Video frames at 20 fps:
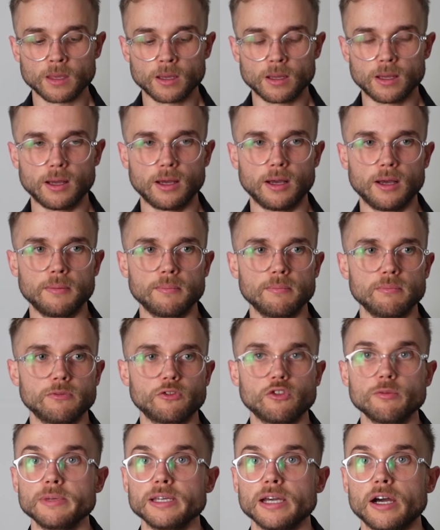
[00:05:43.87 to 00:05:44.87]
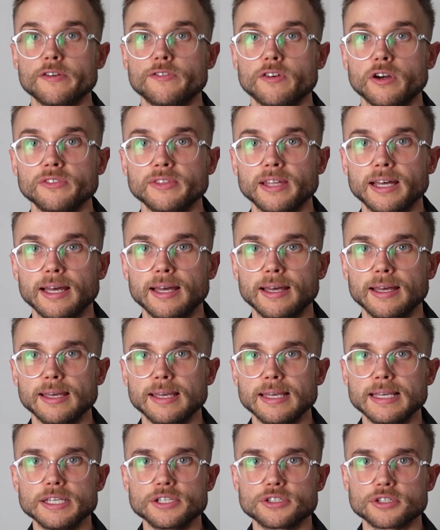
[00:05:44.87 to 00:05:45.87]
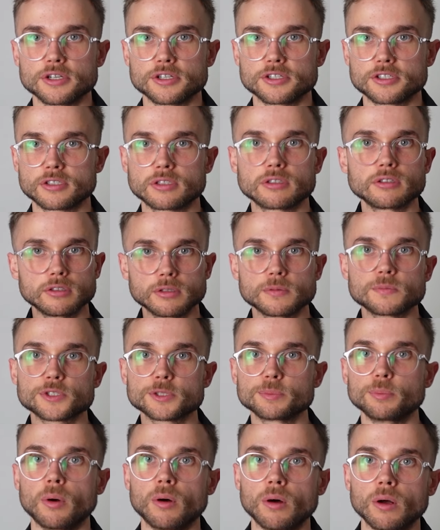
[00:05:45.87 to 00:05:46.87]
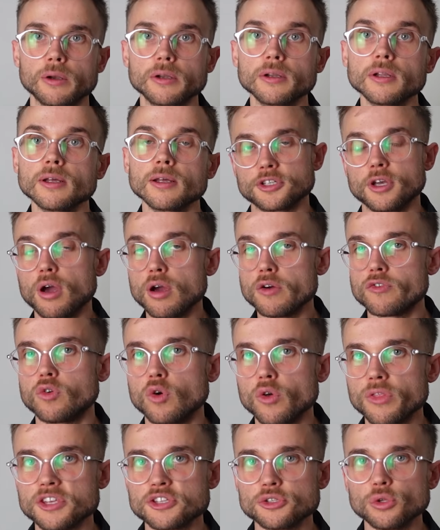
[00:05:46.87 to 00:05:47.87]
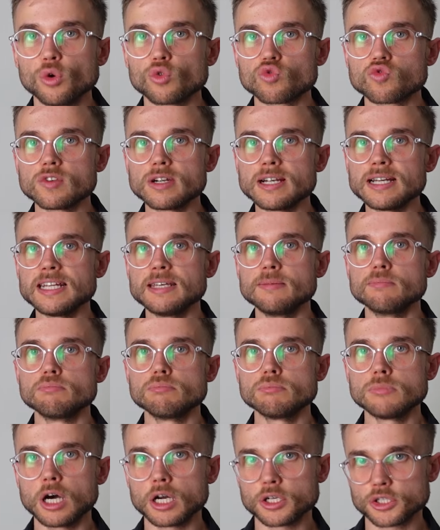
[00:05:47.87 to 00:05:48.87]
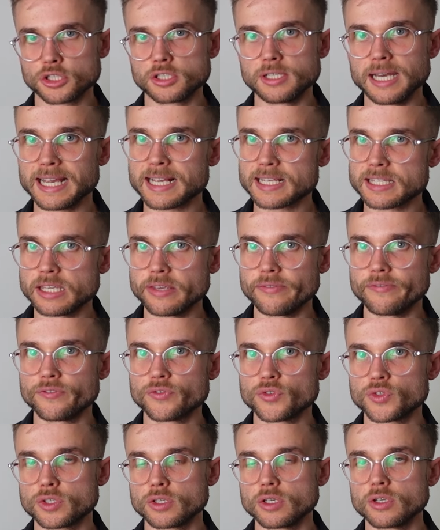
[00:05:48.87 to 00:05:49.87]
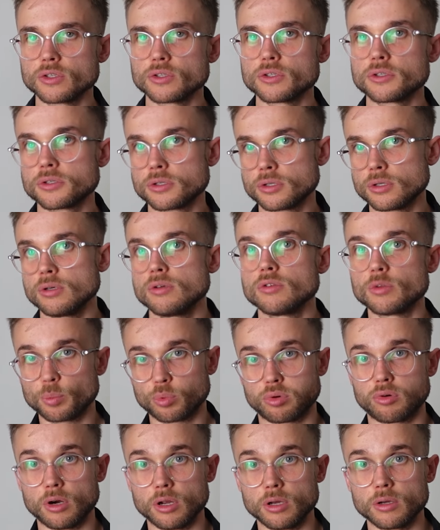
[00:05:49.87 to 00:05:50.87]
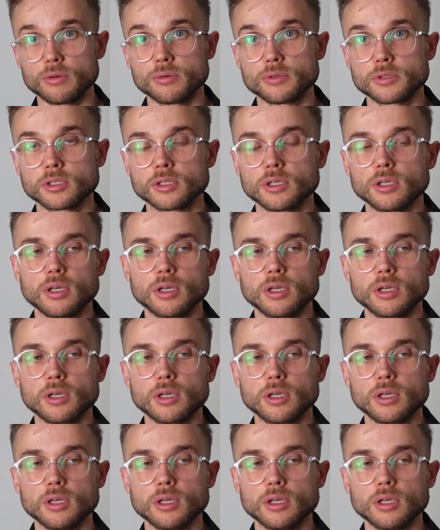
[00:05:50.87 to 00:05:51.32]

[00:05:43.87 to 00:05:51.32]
For me, I find that is just spot on. So overall, there's not really much negatives to the pros,